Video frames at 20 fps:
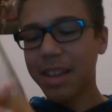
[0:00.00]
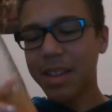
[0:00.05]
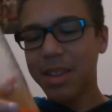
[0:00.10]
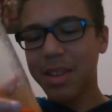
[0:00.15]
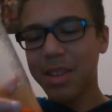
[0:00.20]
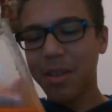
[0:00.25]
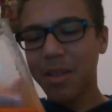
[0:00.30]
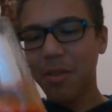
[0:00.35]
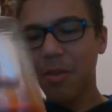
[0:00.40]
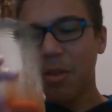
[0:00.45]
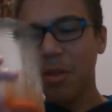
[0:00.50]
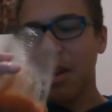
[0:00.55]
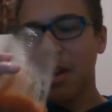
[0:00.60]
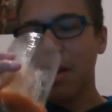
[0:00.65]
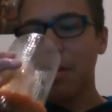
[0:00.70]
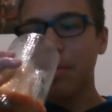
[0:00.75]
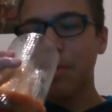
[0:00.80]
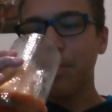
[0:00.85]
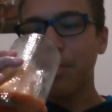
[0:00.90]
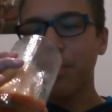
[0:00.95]

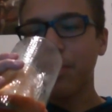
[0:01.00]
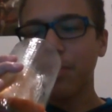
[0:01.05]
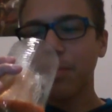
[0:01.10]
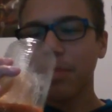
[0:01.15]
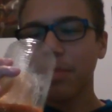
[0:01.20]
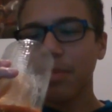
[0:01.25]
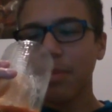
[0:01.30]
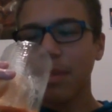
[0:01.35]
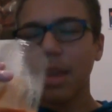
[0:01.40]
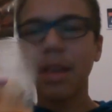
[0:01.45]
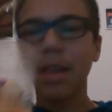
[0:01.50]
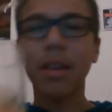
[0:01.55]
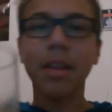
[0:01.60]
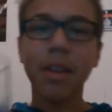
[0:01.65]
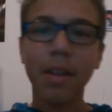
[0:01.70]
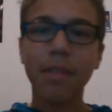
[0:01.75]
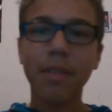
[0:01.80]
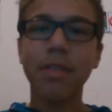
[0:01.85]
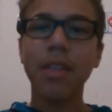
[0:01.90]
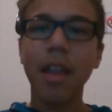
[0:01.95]
So,
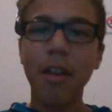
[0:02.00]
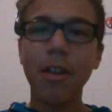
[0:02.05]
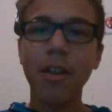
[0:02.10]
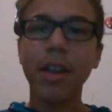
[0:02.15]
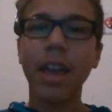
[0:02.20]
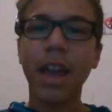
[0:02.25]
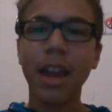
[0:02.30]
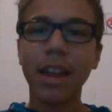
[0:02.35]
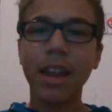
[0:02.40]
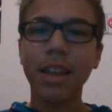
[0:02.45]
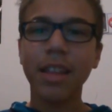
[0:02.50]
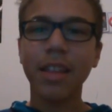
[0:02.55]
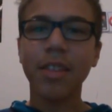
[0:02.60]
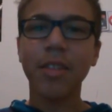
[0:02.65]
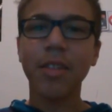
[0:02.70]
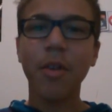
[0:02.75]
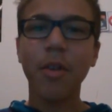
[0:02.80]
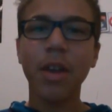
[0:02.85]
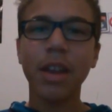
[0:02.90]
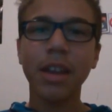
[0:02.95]
enough staring at it,
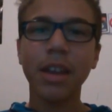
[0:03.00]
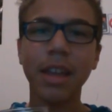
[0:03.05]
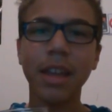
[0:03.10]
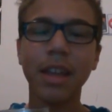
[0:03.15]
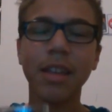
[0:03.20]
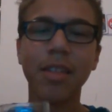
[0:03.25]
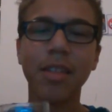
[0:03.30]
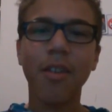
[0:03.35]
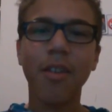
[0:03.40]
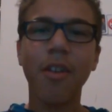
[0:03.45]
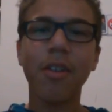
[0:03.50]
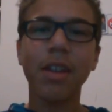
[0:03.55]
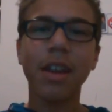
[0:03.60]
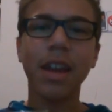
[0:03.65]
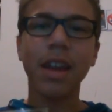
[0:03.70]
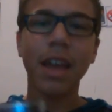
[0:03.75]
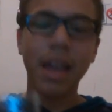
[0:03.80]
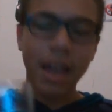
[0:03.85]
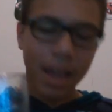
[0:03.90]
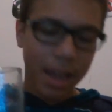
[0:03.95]
let's go ahead and get
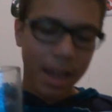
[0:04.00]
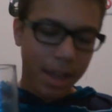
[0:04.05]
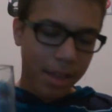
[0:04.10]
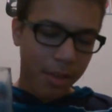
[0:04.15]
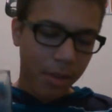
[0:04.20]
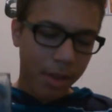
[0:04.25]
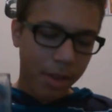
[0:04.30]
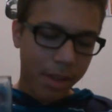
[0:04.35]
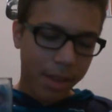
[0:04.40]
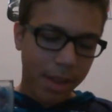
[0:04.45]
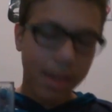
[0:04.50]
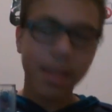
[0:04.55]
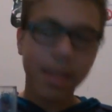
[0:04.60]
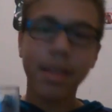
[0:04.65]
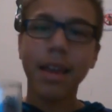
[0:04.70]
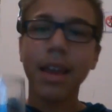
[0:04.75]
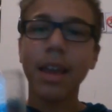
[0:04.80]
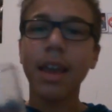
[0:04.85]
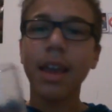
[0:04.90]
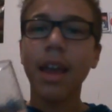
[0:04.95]
started. So, as they
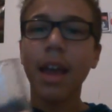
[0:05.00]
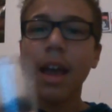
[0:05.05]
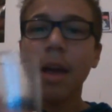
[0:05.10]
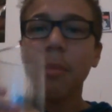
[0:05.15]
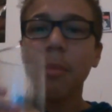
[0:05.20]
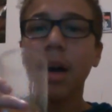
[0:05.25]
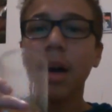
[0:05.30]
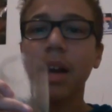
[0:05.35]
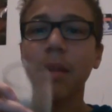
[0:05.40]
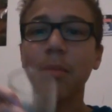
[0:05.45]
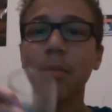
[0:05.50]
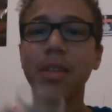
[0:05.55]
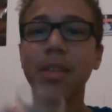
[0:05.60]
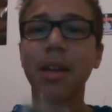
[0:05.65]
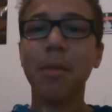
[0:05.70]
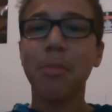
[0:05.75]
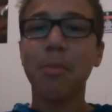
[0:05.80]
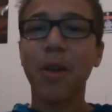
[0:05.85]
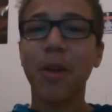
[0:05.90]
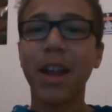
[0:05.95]
say,
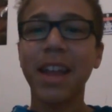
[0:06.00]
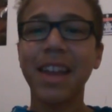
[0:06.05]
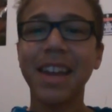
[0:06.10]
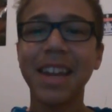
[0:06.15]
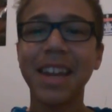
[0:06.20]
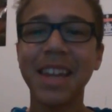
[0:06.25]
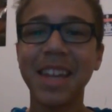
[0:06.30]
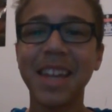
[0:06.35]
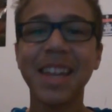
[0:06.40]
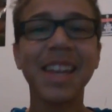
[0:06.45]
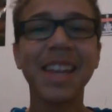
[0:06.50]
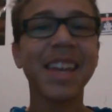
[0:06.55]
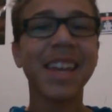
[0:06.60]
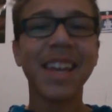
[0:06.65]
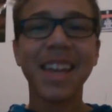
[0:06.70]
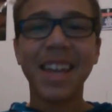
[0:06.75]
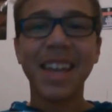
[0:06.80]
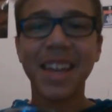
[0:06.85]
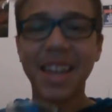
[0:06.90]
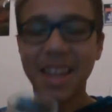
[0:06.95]
bottoms up, right?
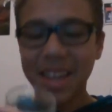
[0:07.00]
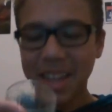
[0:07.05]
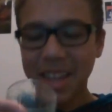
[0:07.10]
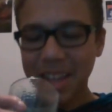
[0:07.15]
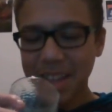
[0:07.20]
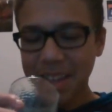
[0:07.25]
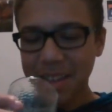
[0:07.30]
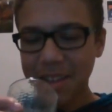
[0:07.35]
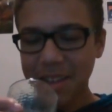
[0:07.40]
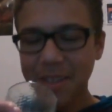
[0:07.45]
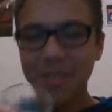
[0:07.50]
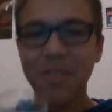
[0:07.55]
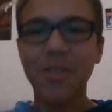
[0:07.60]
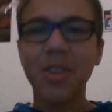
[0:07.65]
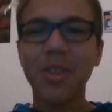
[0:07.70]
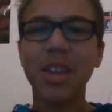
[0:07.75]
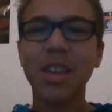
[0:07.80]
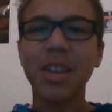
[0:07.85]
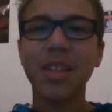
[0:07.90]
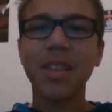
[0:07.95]
Oh,
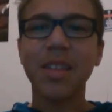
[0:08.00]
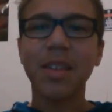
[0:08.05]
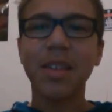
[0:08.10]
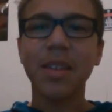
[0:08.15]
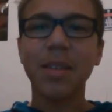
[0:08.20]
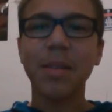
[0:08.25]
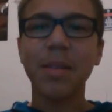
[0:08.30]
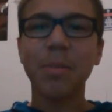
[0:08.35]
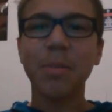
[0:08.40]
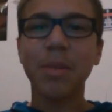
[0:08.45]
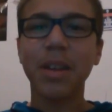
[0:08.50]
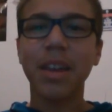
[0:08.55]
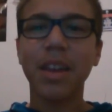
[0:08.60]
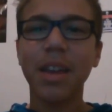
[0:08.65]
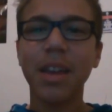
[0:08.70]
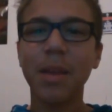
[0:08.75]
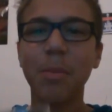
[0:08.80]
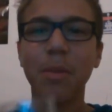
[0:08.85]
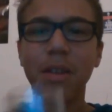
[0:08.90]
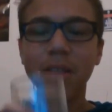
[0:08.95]
jeez, I'm gonna
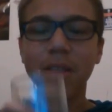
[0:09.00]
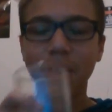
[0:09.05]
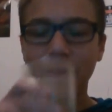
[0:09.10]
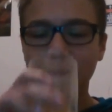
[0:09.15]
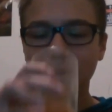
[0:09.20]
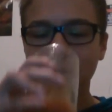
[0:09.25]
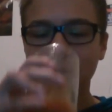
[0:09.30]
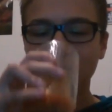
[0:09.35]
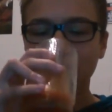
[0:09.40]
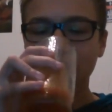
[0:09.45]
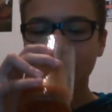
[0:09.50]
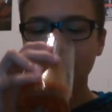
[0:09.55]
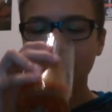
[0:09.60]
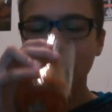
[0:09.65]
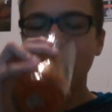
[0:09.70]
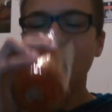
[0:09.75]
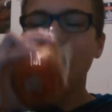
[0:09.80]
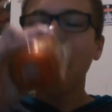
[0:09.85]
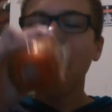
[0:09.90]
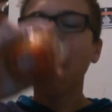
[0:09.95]
hate myself after this.